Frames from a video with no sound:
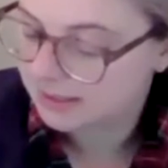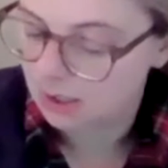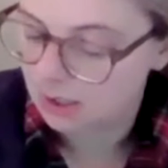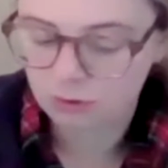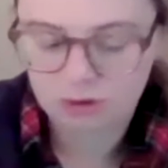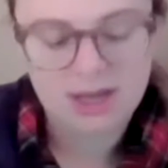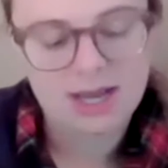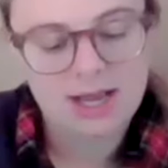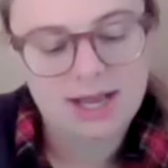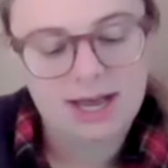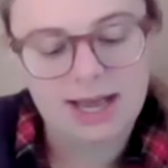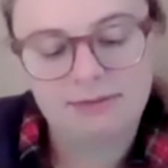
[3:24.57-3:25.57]
So
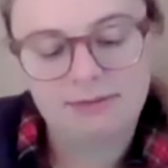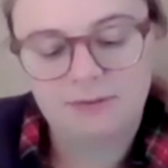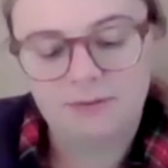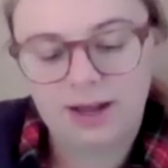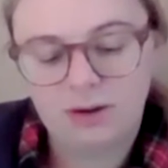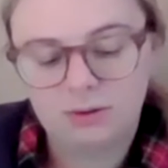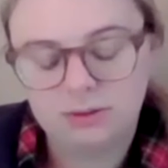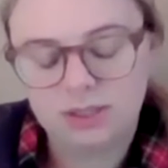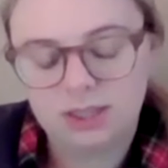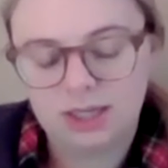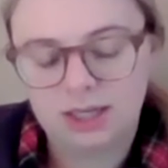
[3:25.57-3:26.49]
I found